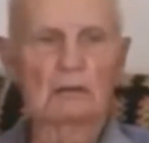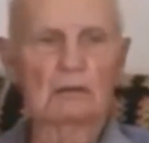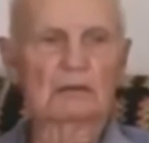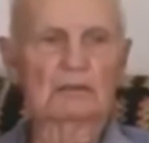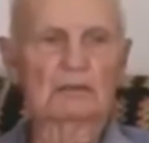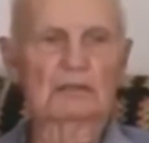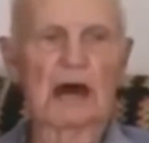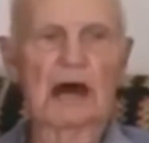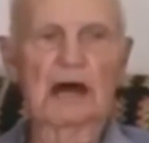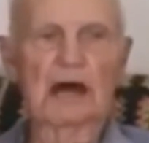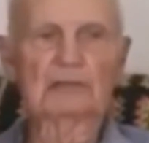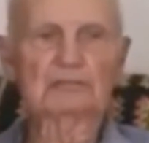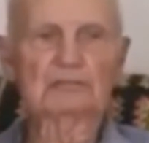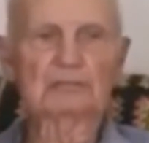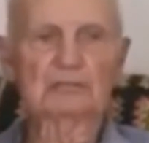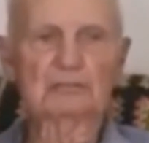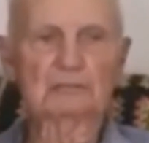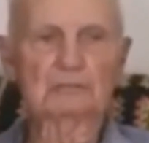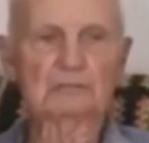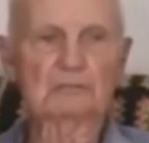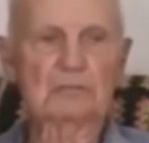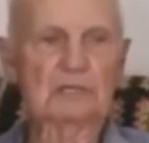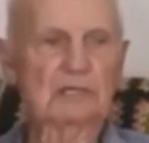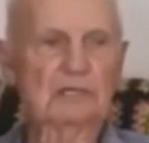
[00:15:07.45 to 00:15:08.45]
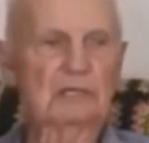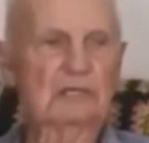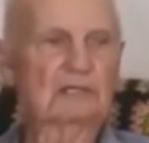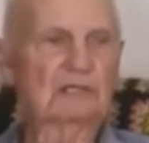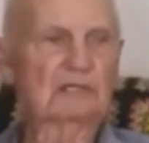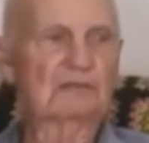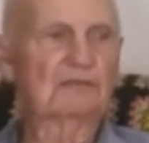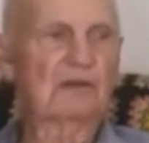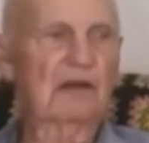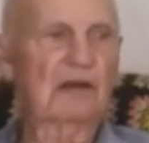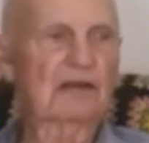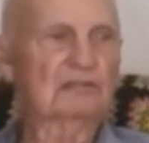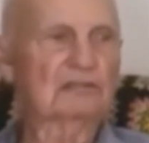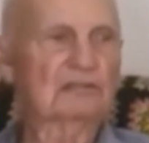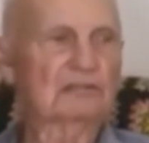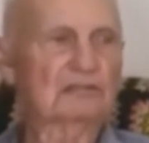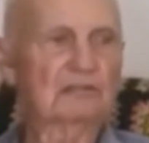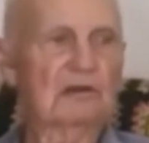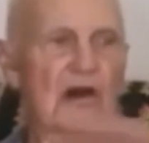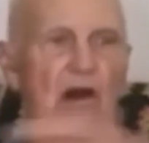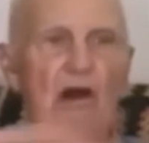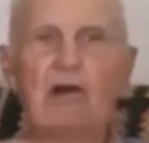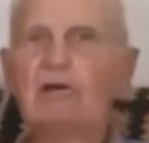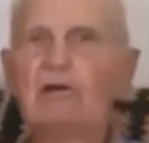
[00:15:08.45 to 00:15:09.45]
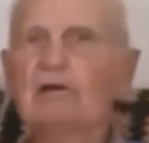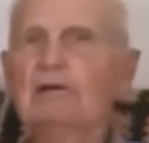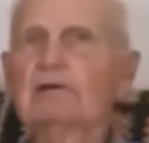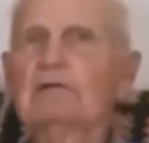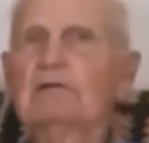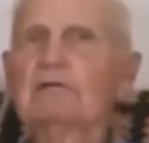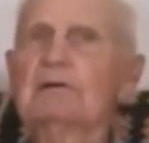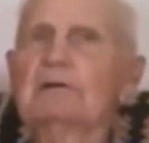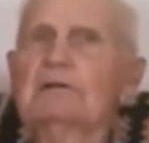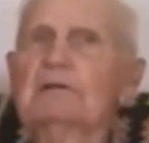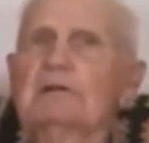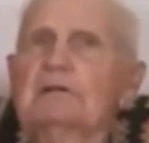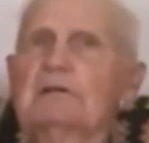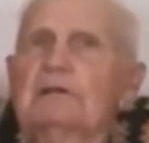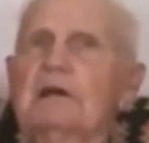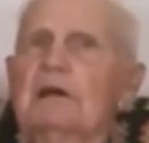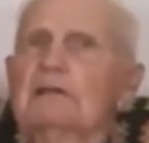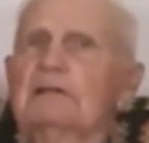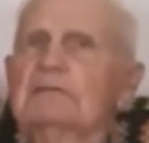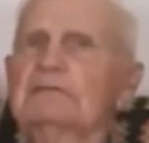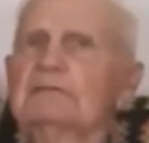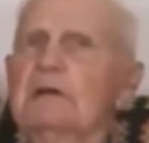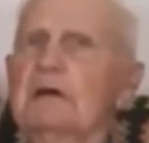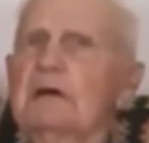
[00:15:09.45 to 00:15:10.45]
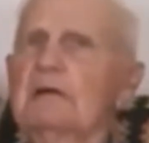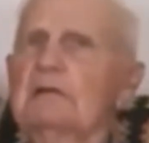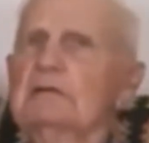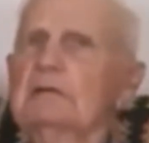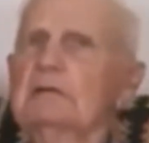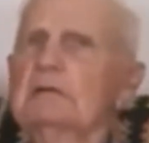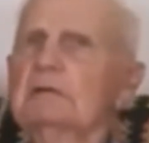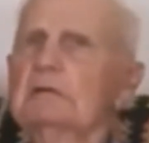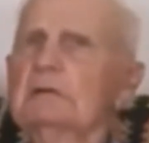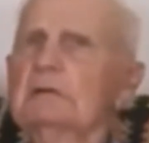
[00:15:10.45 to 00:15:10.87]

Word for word: The guy shooting me in the face and gone, or what, that kind of stuff.